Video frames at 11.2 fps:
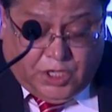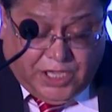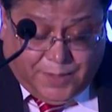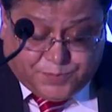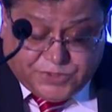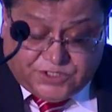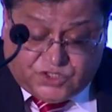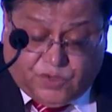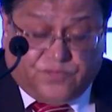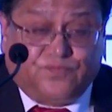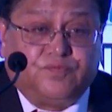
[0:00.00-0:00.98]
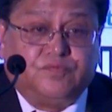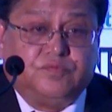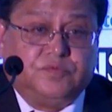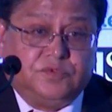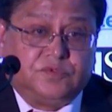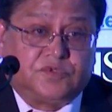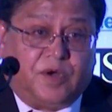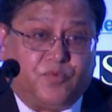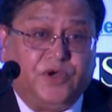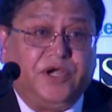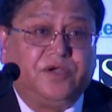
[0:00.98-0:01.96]
Absence of
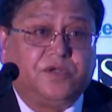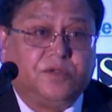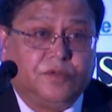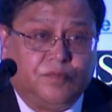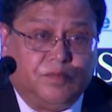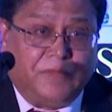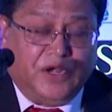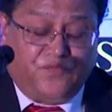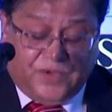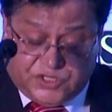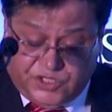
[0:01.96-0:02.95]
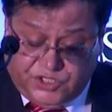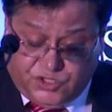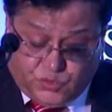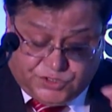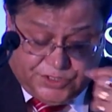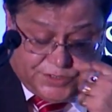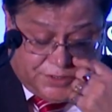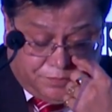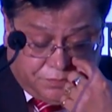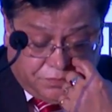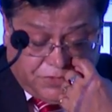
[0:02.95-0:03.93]
component manufacturing
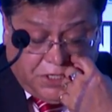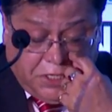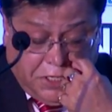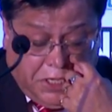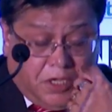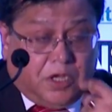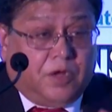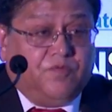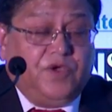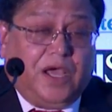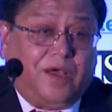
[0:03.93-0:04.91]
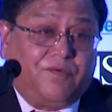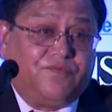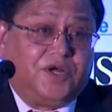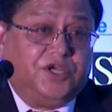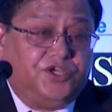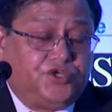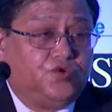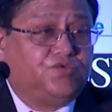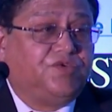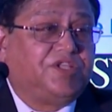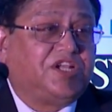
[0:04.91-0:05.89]
ecosystem. We have
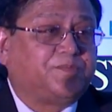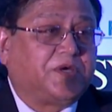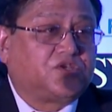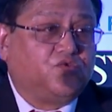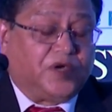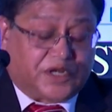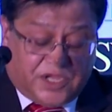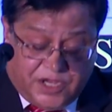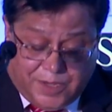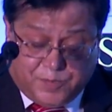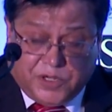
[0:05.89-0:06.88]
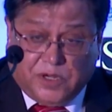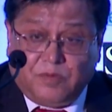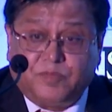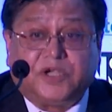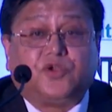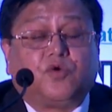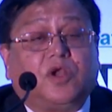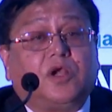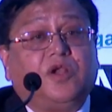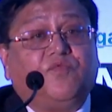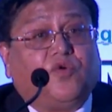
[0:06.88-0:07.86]
issues with respect to working capital,
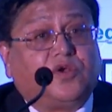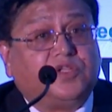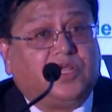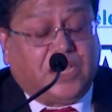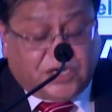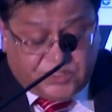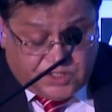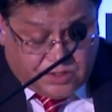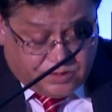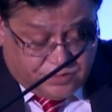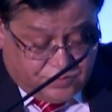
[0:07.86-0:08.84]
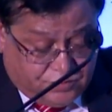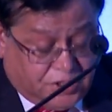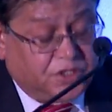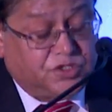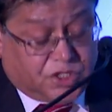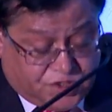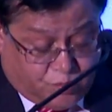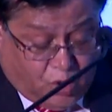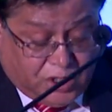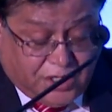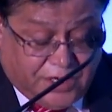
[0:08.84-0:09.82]
particularly for the larger,
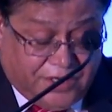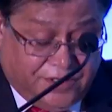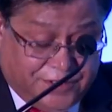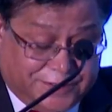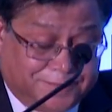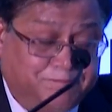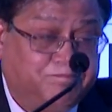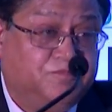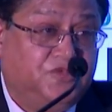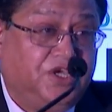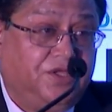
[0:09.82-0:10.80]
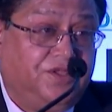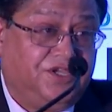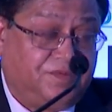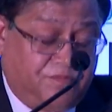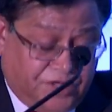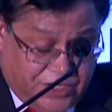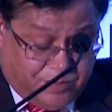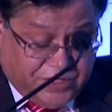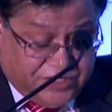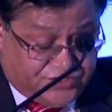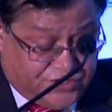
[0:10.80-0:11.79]
smaller and the medium
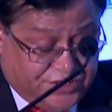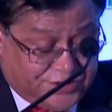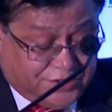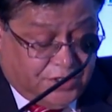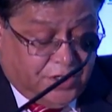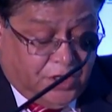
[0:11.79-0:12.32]
industries.